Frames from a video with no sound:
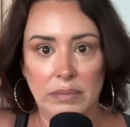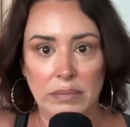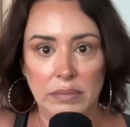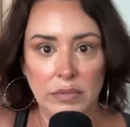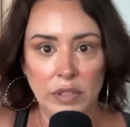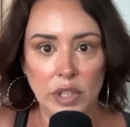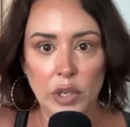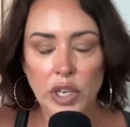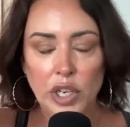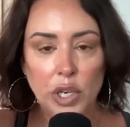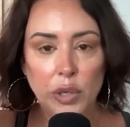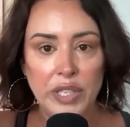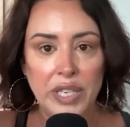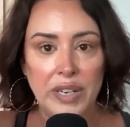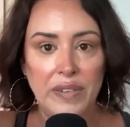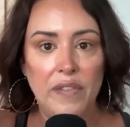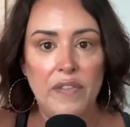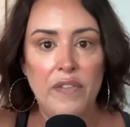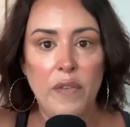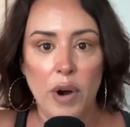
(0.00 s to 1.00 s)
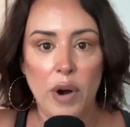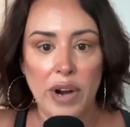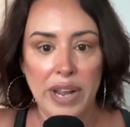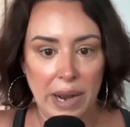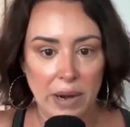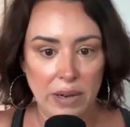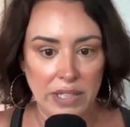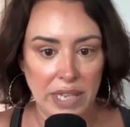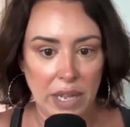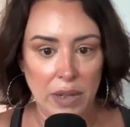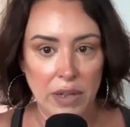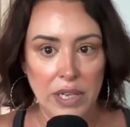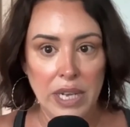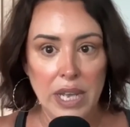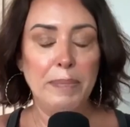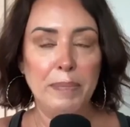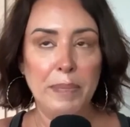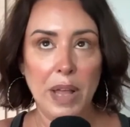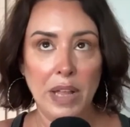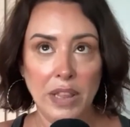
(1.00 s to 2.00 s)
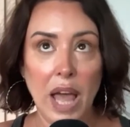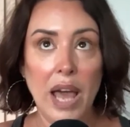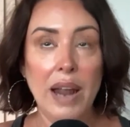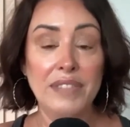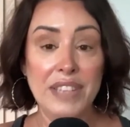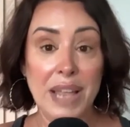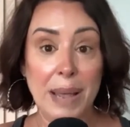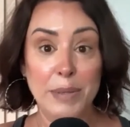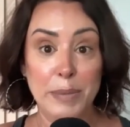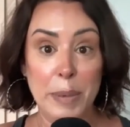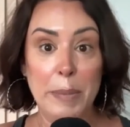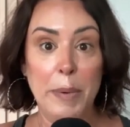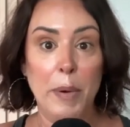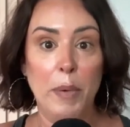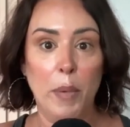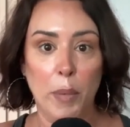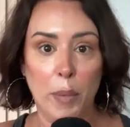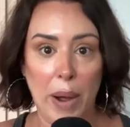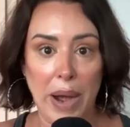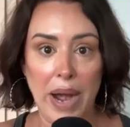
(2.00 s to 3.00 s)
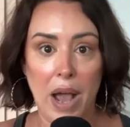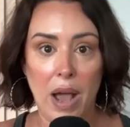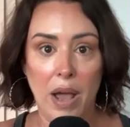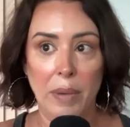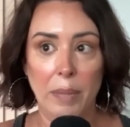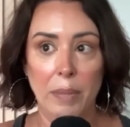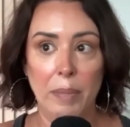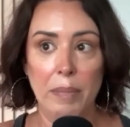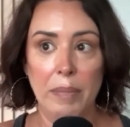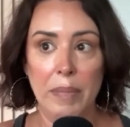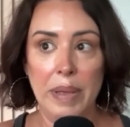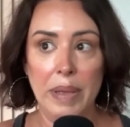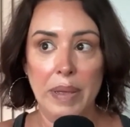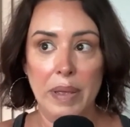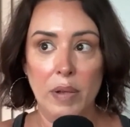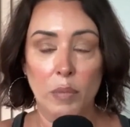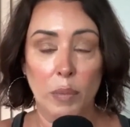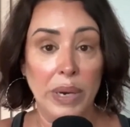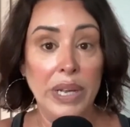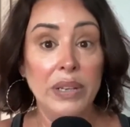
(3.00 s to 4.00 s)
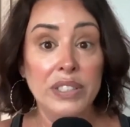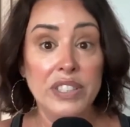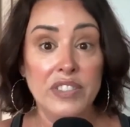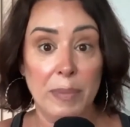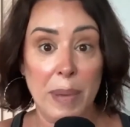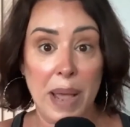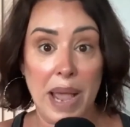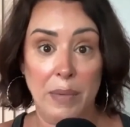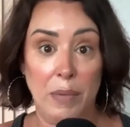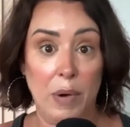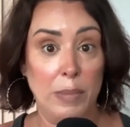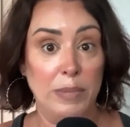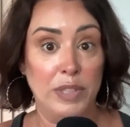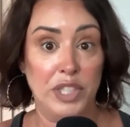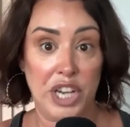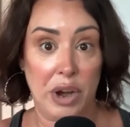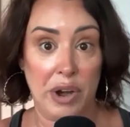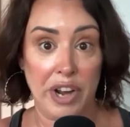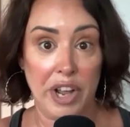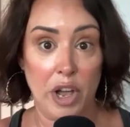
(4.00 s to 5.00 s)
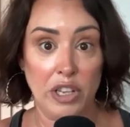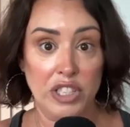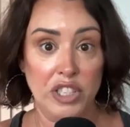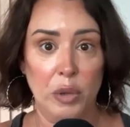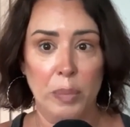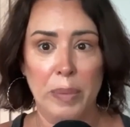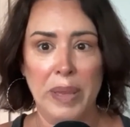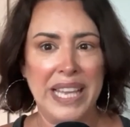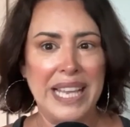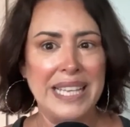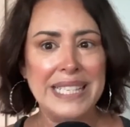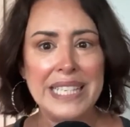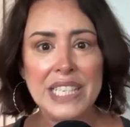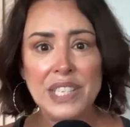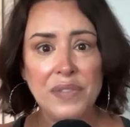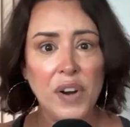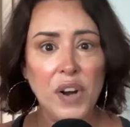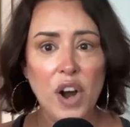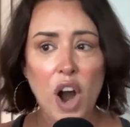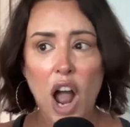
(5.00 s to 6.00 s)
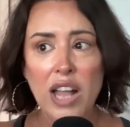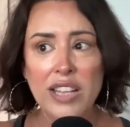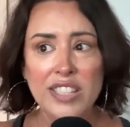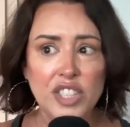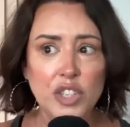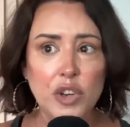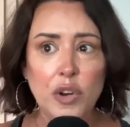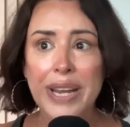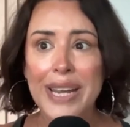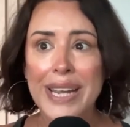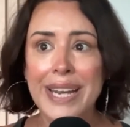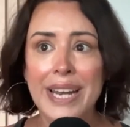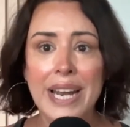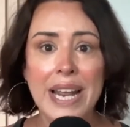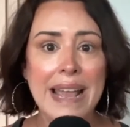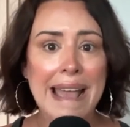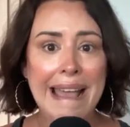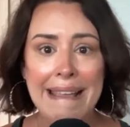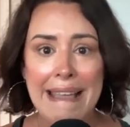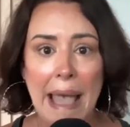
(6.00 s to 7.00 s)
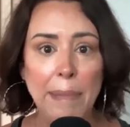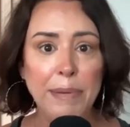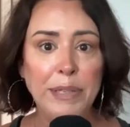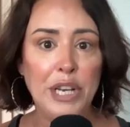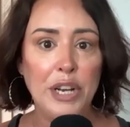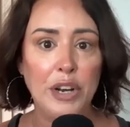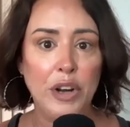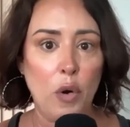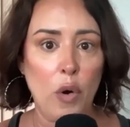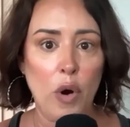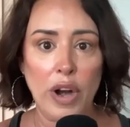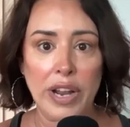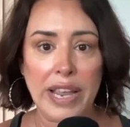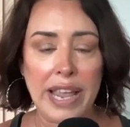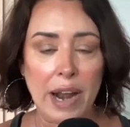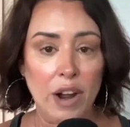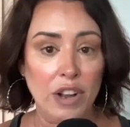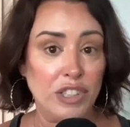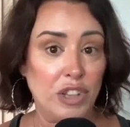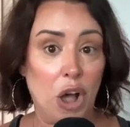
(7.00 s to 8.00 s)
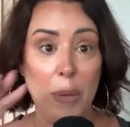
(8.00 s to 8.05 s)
you can use it for a carousel. A lot of times people will write on reels of mine where I'm sharing hooks and they'll be like, is this for on-screen caption or a carousel?